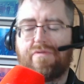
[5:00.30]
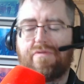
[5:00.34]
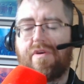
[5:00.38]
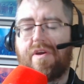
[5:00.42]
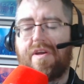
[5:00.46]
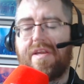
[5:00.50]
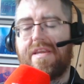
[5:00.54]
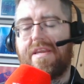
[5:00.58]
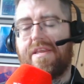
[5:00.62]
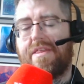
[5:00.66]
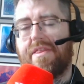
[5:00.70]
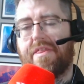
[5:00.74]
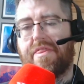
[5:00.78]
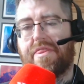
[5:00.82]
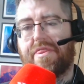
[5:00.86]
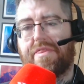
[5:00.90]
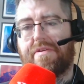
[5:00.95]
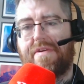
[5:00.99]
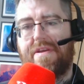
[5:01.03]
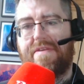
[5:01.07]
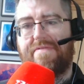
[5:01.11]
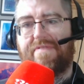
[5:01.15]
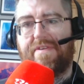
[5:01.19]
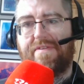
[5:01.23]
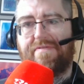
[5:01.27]
running in the
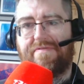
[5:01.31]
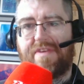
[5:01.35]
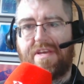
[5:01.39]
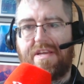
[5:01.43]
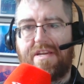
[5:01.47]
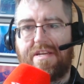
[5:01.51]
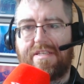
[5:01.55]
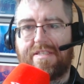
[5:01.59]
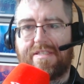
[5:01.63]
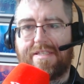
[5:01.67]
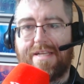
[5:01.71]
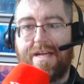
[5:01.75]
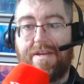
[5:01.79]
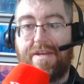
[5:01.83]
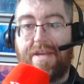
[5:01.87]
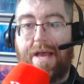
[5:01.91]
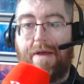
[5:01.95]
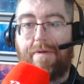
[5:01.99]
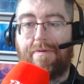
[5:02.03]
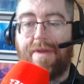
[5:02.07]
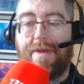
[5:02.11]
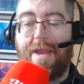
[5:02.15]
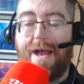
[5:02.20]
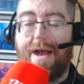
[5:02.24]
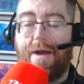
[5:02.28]
3:15 at
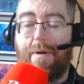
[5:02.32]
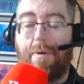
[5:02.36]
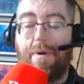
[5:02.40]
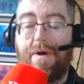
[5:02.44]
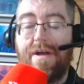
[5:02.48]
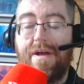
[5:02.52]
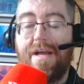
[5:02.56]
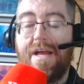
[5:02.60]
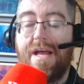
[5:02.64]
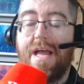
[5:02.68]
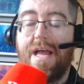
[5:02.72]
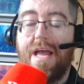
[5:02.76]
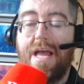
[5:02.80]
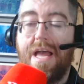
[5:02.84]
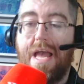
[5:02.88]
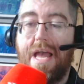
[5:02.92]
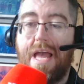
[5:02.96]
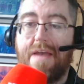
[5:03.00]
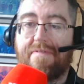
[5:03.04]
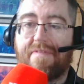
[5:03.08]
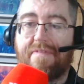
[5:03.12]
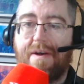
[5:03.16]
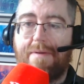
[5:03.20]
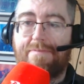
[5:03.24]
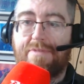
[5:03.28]
Sandown. Now,
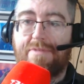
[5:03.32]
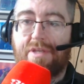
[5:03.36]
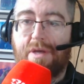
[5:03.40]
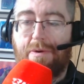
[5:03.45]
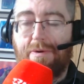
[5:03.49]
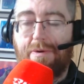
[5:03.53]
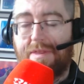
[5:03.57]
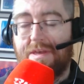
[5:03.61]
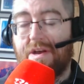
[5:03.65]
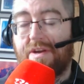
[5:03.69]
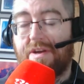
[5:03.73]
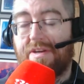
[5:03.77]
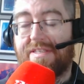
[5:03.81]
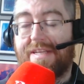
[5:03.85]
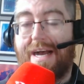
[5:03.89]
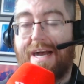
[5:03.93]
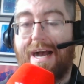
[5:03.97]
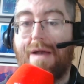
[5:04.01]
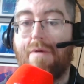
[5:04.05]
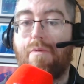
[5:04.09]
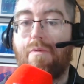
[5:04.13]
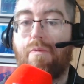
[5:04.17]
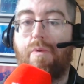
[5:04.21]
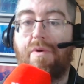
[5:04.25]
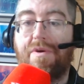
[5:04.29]
if I'm totally honest,
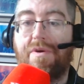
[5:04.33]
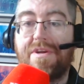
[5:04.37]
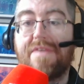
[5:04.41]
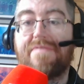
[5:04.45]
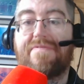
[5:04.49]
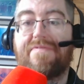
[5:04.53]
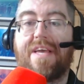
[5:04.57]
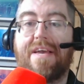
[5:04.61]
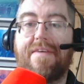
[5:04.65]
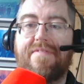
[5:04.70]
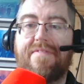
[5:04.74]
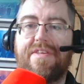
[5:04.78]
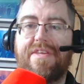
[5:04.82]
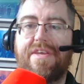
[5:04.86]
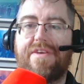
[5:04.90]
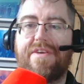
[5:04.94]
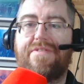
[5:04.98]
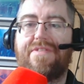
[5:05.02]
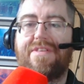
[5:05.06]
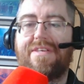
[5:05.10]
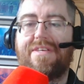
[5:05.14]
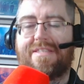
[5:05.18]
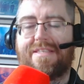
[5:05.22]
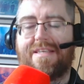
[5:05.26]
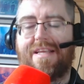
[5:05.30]
I would have given
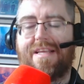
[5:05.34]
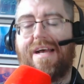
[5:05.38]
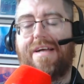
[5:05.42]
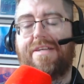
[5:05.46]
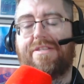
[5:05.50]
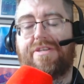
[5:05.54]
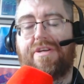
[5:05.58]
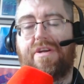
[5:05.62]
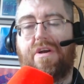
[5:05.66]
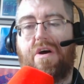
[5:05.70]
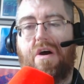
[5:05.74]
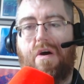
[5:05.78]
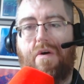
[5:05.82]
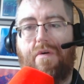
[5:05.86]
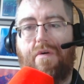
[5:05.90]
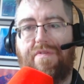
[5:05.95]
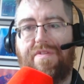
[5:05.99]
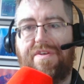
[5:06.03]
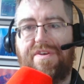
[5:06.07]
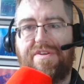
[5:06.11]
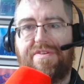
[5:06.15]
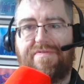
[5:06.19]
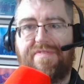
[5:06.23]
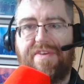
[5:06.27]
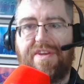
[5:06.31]
you the selection on
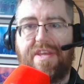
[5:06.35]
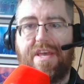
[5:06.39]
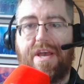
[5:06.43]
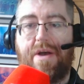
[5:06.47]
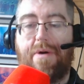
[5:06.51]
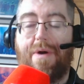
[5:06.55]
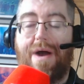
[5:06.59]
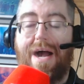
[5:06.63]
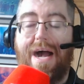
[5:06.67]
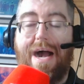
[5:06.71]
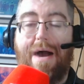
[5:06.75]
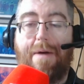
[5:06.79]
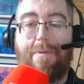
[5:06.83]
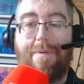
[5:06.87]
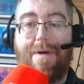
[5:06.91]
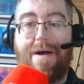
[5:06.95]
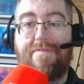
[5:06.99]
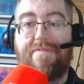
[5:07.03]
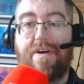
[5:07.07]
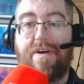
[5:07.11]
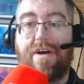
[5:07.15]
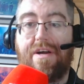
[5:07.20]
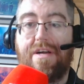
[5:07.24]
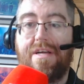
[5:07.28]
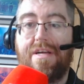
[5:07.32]
this video.
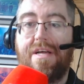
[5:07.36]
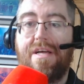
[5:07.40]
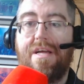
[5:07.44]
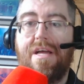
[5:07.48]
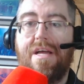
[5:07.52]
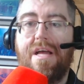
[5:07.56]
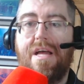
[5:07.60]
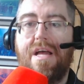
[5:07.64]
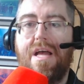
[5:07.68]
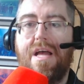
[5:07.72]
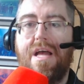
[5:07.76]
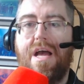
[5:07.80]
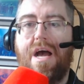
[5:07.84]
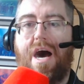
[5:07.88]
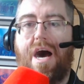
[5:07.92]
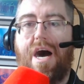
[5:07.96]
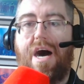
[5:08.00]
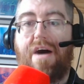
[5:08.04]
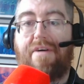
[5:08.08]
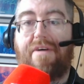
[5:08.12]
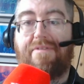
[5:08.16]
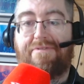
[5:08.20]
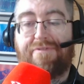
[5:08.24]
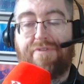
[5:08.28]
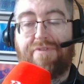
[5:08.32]
However,
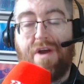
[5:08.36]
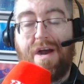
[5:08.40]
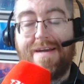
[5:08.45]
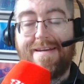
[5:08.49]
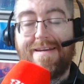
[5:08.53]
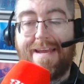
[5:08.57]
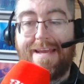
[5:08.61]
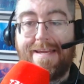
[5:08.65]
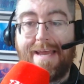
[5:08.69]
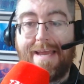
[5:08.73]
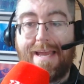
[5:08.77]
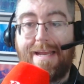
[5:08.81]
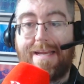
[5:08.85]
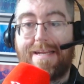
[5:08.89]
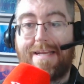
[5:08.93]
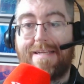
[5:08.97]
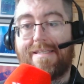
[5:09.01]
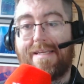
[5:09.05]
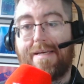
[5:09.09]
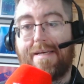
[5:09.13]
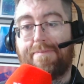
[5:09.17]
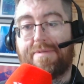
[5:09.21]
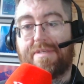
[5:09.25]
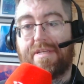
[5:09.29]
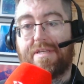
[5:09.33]
our Friday daily
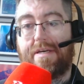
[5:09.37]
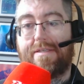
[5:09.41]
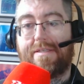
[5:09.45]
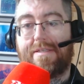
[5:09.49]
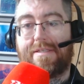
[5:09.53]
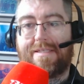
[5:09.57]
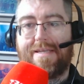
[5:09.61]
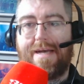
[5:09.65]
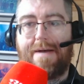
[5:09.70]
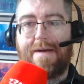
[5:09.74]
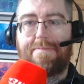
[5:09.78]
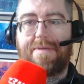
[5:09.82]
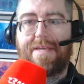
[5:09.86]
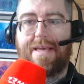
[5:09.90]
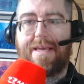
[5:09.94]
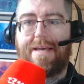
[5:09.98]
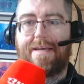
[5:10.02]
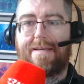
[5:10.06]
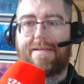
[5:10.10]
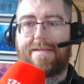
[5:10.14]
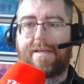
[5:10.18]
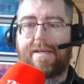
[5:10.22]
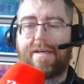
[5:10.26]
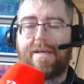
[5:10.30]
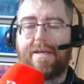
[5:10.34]
tipster, Sam
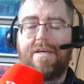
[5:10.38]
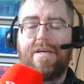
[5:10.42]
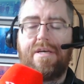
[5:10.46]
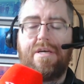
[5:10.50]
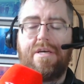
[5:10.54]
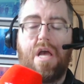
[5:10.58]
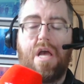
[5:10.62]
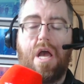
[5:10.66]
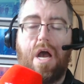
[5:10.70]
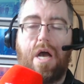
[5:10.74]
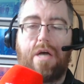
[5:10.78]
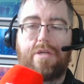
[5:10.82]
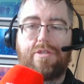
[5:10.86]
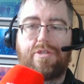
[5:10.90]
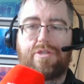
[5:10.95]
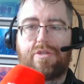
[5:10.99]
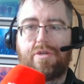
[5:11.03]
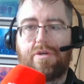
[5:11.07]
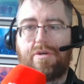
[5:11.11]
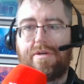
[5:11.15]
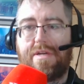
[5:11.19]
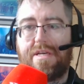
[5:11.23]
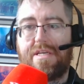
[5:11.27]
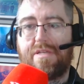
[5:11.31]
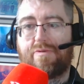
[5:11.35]
King, has
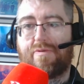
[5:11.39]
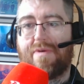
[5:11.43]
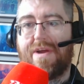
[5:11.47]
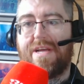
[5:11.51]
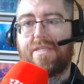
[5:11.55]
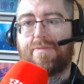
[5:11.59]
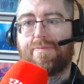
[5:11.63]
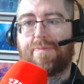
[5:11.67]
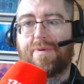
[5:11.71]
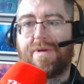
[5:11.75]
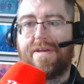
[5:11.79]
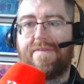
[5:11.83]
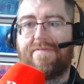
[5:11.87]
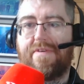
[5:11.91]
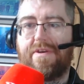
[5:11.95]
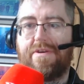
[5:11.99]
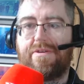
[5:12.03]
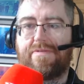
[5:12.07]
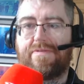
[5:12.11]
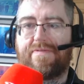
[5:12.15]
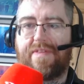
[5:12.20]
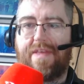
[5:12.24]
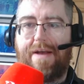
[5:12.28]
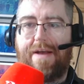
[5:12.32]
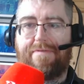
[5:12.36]
done his race
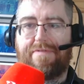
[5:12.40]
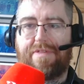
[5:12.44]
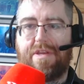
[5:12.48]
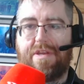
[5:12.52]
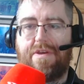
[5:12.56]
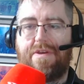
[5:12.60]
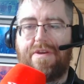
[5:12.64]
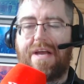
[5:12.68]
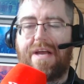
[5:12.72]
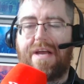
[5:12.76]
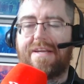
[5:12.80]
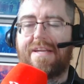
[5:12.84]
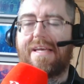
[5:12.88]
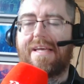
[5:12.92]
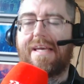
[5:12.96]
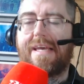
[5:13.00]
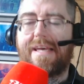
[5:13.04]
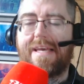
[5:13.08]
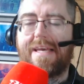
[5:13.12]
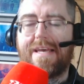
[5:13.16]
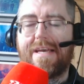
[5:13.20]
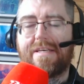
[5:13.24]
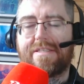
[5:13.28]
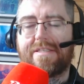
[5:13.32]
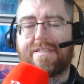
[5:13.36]
previews for the afternoon, and
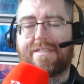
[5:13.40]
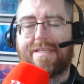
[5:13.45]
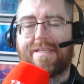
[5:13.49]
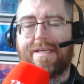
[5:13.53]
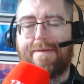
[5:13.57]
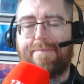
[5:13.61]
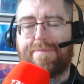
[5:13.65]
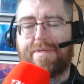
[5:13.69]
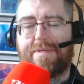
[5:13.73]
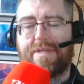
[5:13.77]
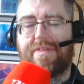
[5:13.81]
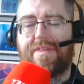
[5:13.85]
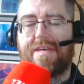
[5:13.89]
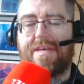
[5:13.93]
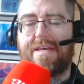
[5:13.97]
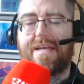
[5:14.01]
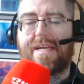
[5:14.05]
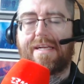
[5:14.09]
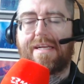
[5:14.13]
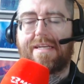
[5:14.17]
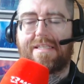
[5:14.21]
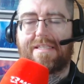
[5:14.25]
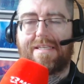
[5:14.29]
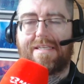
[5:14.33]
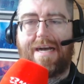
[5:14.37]
he has tipped the
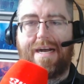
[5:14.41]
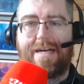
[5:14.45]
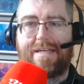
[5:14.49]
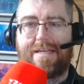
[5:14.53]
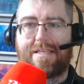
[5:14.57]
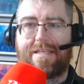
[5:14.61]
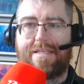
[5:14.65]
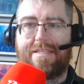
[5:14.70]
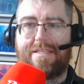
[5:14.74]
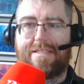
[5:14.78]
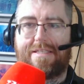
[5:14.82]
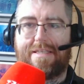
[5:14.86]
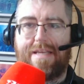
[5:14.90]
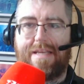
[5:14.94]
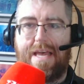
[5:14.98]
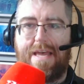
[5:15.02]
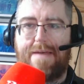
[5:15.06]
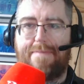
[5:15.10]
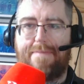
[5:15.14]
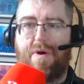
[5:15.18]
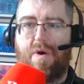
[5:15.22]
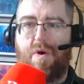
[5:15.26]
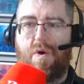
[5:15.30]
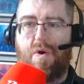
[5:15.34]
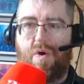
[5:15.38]
exact
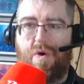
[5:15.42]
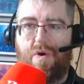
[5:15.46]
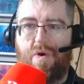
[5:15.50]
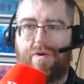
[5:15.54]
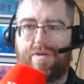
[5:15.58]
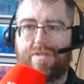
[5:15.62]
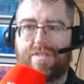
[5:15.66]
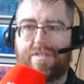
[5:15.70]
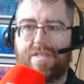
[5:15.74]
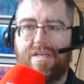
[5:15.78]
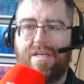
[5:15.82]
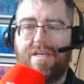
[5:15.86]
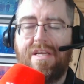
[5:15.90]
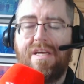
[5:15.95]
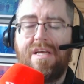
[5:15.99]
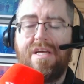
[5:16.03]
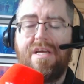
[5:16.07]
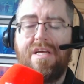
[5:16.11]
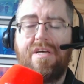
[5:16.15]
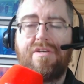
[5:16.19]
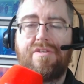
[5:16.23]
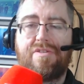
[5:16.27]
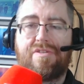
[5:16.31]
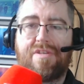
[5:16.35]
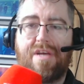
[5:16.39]
same horse.
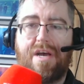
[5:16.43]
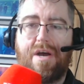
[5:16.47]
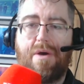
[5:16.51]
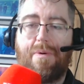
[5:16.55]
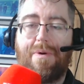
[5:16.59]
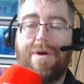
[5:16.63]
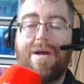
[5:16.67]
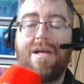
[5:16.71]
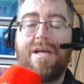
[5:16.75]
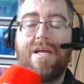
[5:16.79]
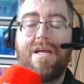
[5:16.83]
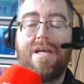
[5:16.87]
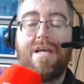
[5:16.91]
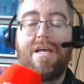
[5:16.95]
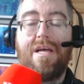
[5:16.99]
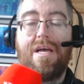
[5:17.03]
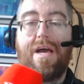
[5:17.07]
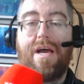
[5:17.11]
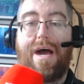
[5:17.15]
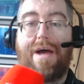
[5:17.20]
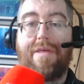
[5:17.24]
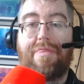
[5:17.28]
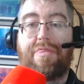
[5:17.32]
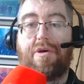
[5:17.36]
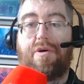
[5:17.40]
So
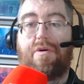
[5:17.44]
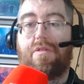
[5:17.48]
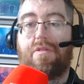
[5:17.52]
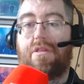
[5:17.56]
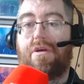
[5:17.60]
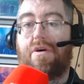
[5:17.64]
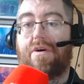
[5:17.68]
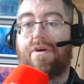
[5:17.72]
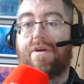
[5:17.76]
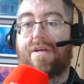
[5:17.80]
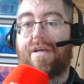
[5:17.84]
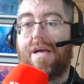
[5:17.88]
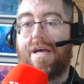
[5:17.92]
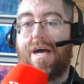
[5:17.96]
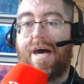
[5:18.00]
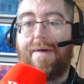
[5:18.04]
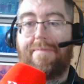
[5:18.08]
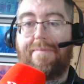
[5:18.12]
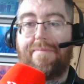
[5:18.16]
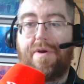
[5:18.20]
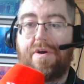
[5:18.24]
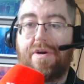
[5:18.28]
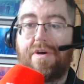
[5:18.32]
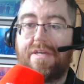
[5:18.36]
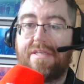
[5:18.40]
I thought, look,
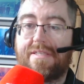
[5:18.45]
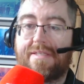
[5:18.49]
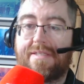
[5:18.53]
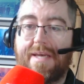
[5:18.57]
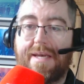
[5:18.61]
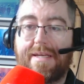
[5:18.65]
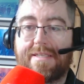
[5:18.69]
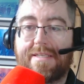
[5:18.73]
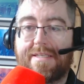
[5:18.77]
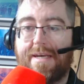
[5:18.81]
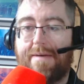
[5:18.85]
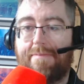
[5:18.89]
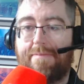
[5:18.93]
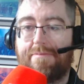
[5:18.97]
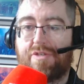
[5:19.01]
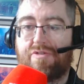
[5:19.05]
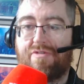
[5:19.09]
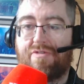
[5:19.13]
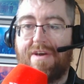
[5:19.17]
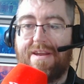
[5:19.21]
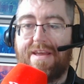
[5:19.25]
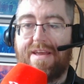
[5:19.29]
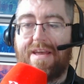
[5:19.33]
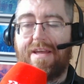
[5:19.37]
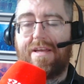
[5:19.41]
I'm not going to take Sam's
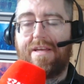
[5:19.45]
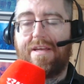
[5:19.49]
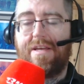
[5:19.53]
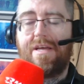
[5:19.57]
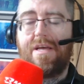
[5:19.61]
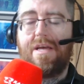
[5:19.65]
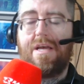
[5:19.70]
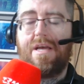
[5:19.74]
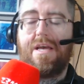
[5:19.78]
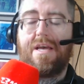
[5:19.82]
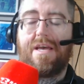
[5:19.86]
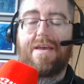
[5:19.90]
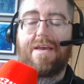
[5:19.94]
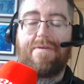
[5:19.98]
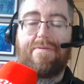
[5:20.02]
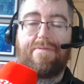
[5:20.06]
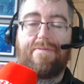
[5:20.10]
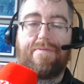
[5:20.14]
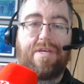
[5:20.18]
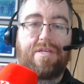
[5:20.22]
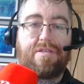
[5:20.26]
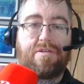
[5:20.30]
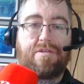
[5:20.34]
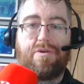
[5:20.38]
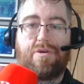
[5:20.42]
credit.
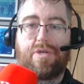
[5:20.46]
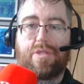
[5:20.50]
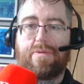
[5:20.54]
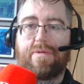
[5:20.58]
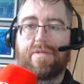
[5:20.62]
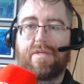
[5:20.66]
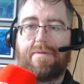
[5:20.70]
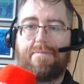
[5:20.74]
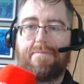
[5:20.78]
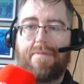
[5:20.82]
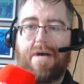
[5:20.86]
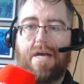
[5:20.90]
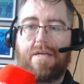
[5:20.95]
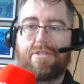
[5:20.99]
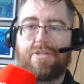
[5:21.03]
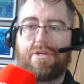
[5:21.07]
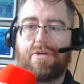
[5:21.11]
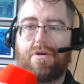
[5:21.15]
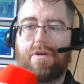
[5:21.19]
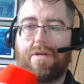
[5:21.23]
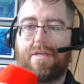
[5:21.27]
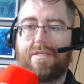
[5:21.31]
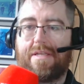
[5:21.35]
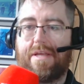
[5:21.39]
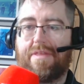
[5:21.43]
This horse was on my
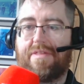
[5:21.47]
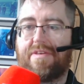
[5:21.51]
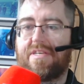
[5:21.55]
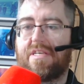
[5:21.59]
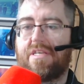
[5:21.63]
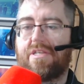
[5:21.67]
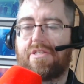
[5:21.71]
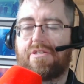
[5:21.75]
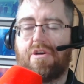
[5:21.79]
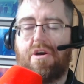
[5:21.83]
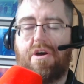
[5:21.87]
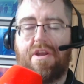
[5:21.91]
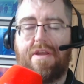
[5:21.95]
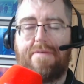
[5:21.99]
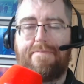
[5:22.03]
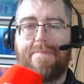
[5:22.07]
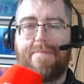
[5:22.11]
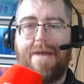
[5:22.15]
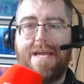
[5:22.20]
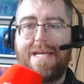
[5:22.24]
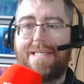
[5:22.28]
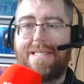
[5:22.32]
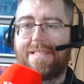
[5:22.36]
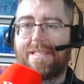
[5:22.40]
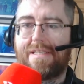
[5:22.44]
shortlist. I think he's got an
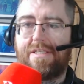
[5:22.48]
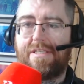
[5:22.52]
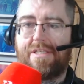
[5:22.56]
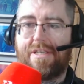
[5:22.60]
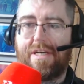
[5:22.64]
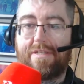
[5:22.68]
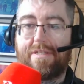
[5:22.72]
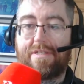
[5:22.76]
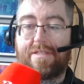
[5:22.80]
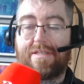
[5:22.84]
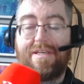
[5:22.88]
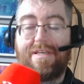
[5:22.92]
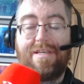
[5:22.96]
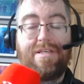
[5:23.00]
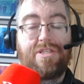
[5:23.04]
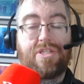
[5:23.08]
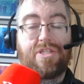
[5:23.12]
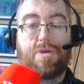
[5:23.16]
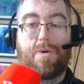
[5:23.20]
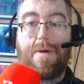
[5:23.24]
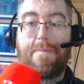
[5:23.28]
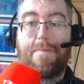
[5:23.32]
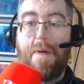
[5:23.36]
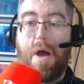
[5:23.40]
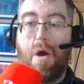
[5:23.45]
amazing chance.
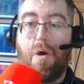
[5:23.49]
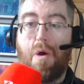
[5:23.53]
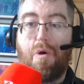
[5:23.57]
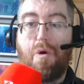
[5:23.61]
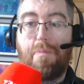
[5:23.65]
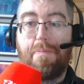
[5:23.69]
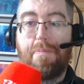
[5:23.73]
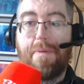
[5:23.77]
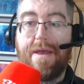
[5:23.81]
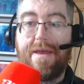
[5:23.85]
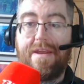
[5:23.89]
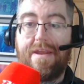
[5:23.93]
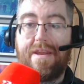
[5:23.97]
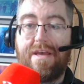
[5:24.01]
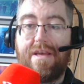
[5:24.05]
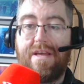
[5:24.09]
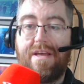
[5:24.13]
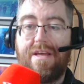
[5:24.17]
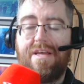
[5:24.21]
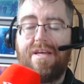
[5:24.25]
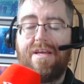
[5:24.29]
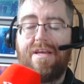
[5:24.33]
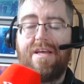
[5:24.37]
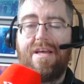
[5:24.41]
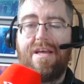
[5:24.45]
So I'm hoping
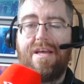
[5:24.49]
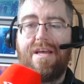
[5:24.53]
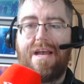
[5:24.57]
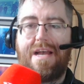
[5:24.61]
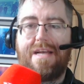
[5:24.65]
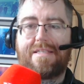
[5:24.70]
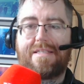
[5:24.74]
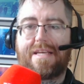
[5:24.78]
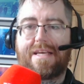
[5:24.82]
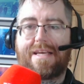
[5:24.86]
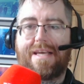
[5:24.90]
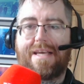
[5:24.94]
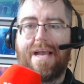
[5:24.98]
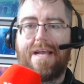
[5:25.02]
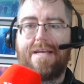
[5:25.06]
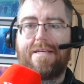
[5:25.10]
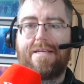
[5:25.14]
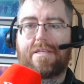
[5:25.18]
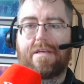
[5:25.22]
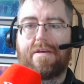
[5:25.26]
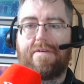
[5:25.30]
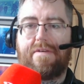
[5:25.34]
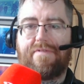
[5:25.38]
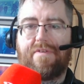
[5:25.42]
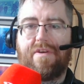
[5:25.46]
it's a
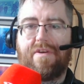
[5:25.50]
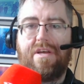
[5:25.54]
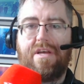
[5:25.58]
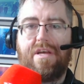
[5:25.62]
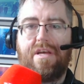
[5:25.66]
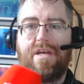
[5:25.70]
case of